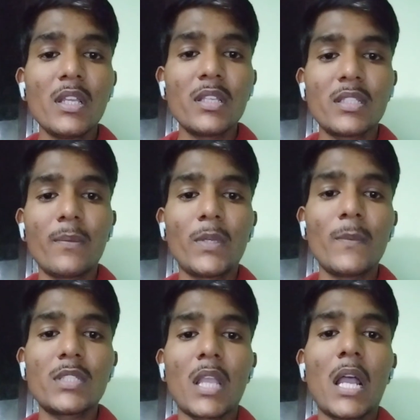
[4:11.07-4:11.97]
Safety
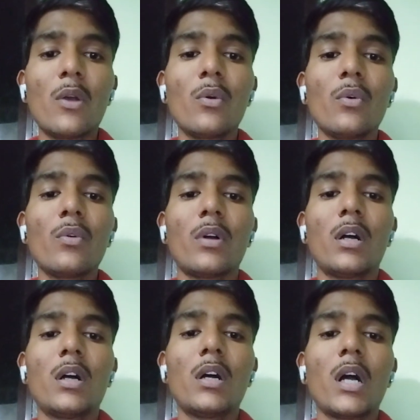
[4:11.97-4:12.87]
means how
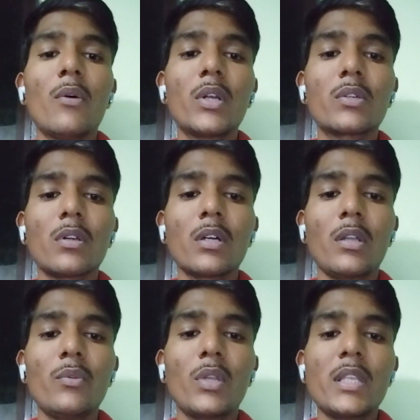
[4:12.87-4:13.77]
our drug,
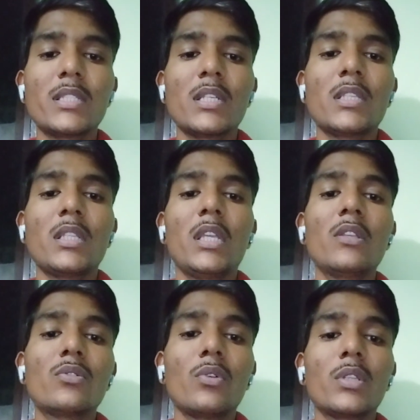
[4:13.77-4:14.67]
you can say that
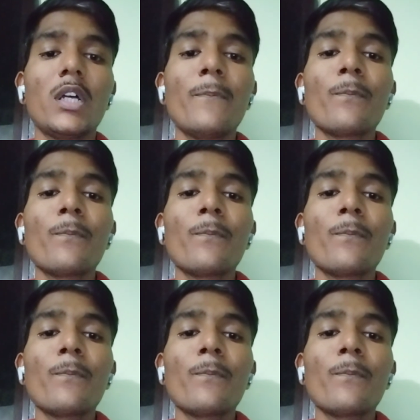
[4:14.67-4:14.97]
ensure the